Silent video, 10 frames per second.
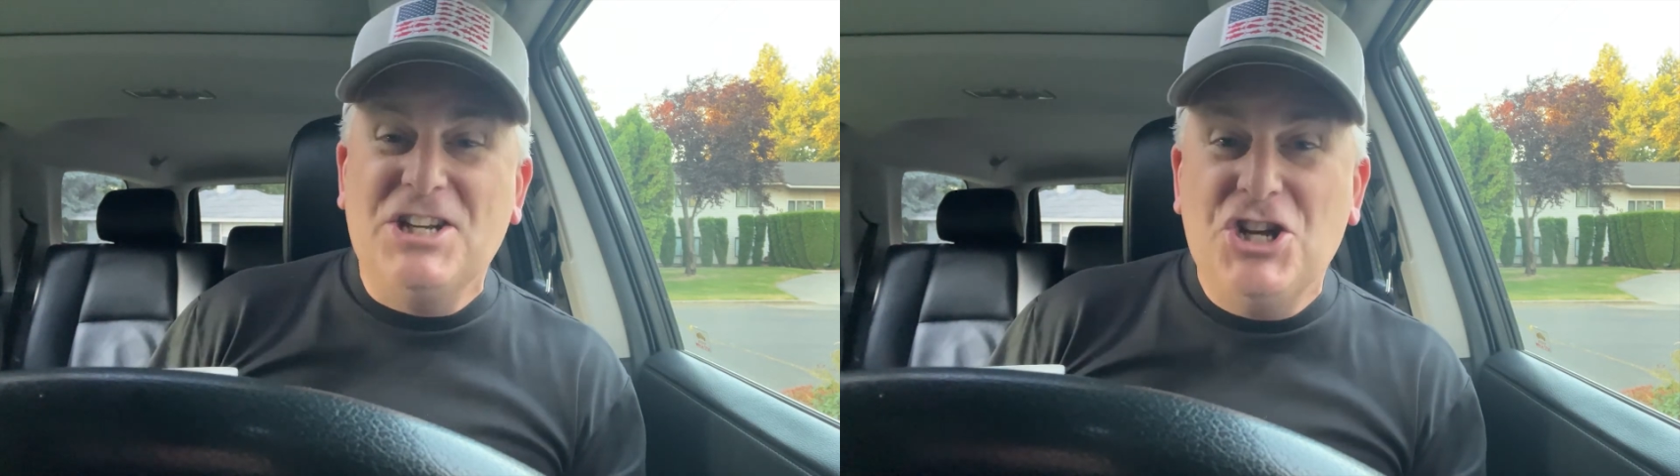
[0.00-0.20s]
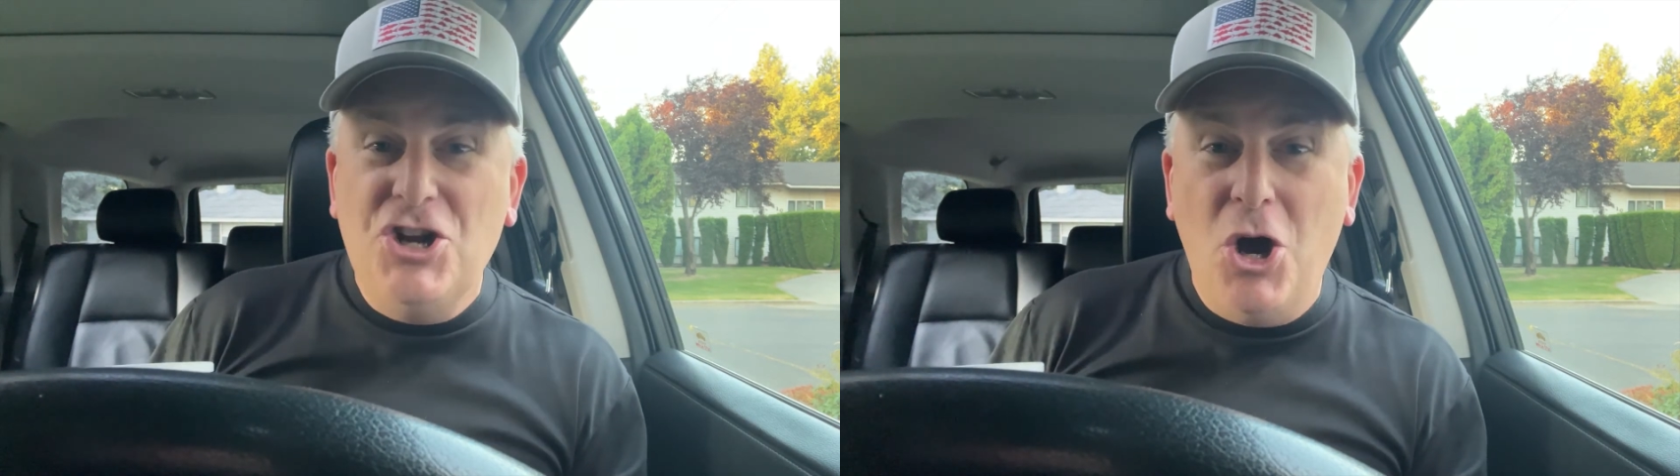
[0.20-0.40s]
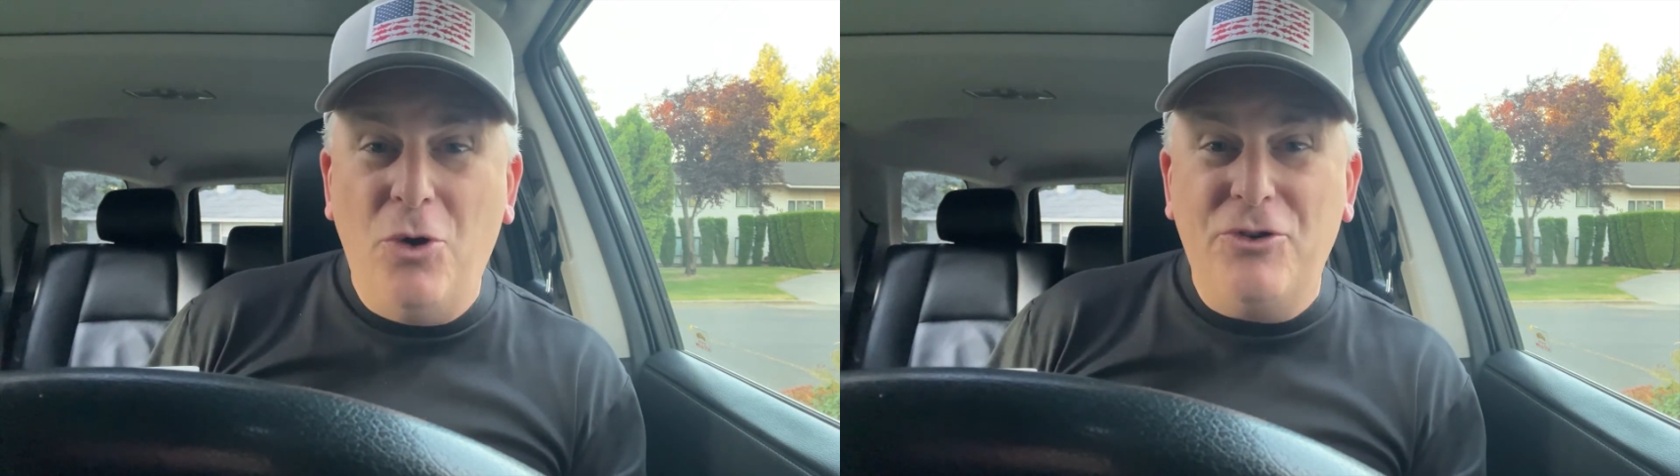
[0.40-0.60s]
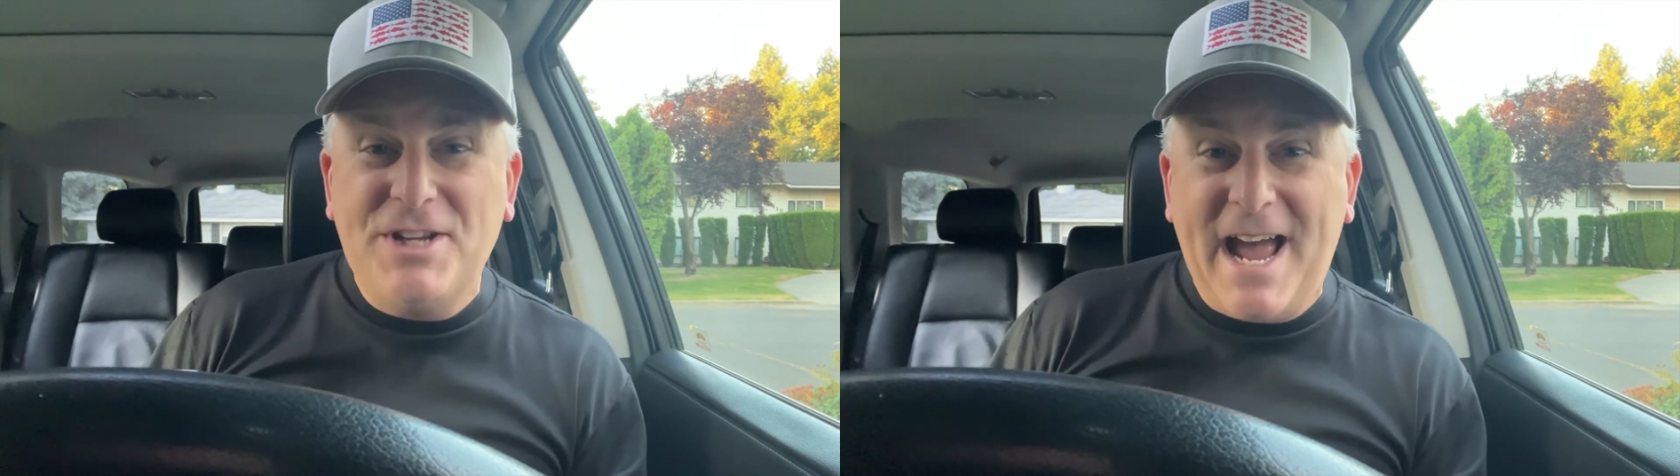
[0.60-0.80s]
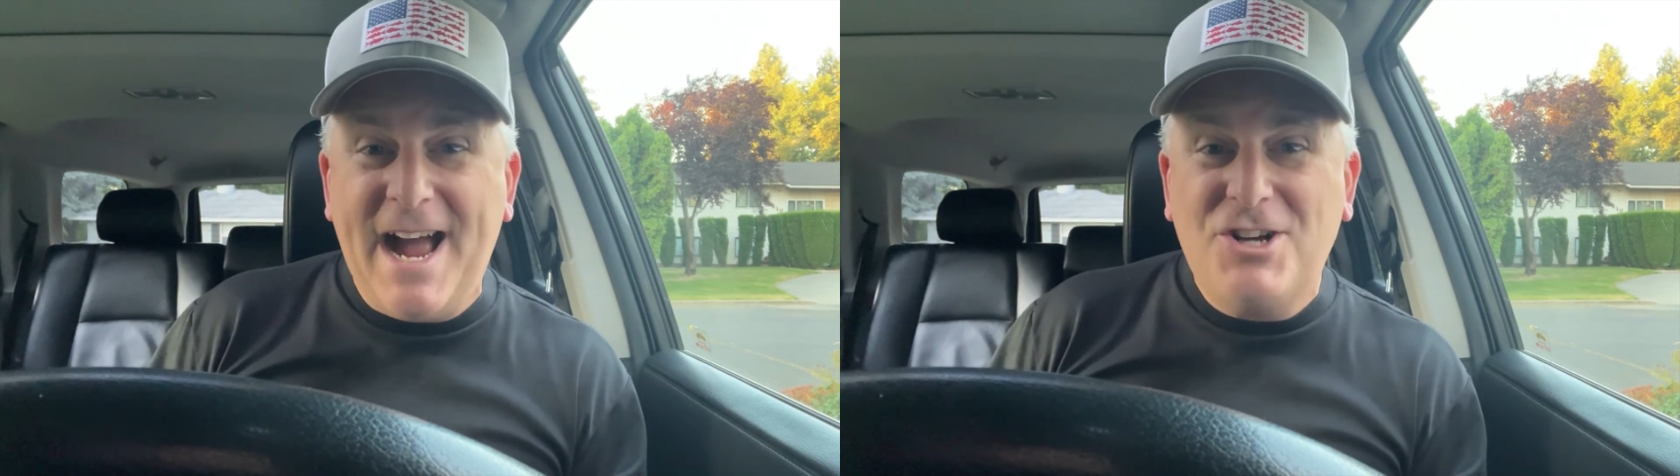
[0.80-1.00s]
did you know
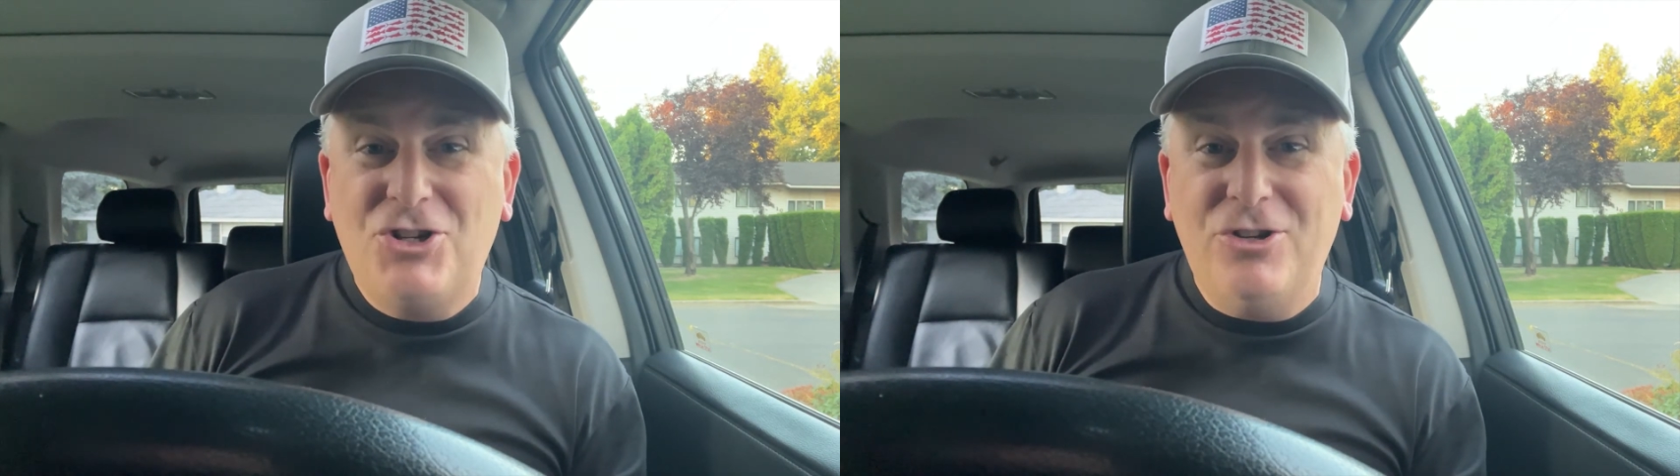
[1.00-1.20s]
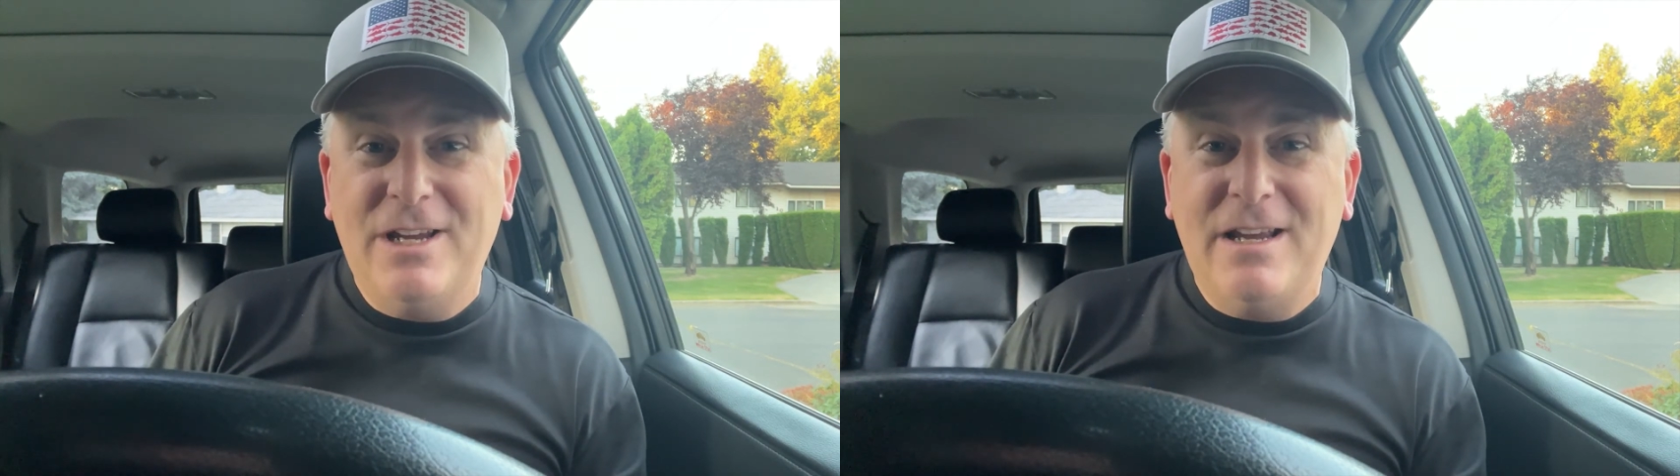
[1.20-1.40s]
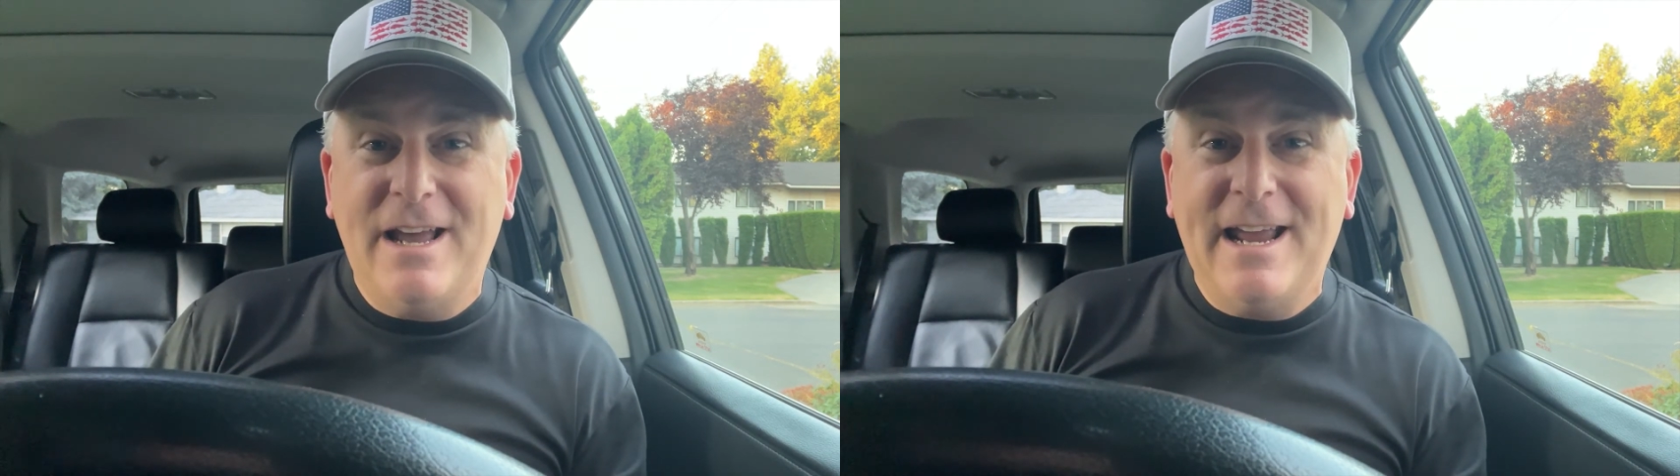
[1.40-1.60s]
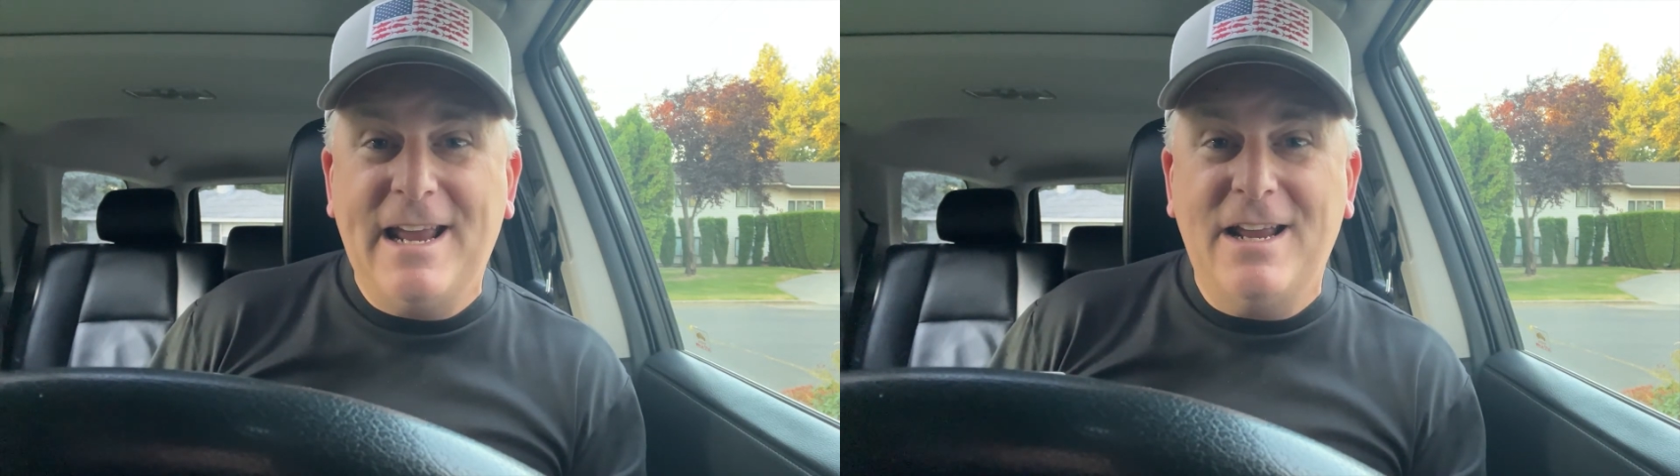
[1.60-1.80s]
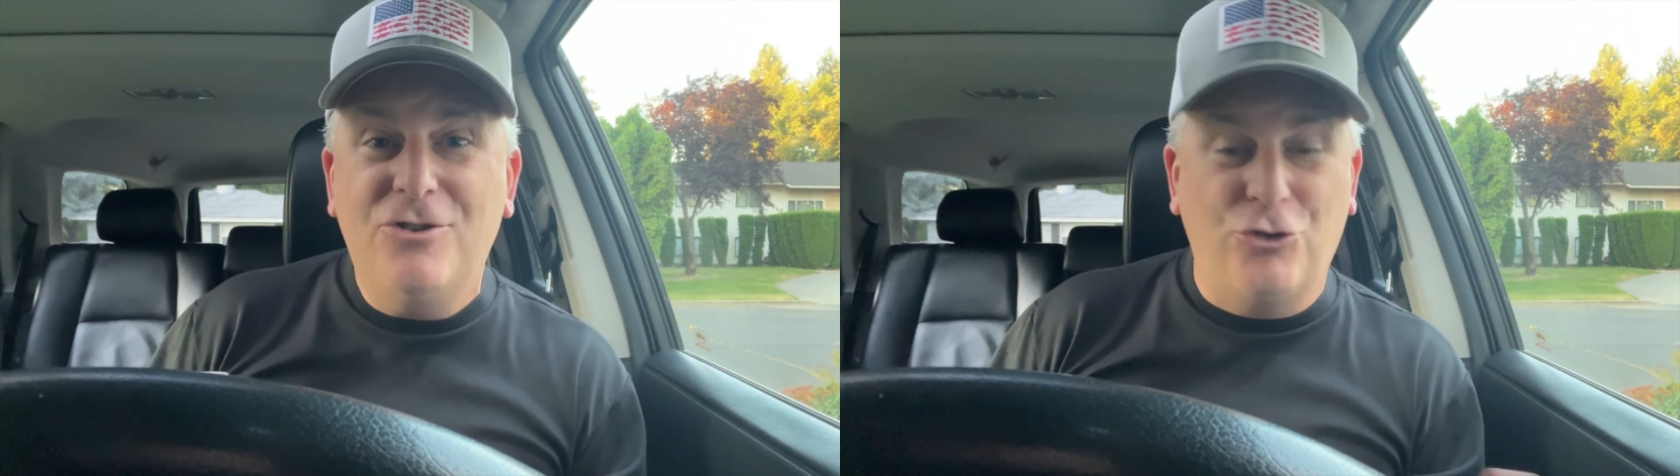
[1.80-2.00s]
there's actually a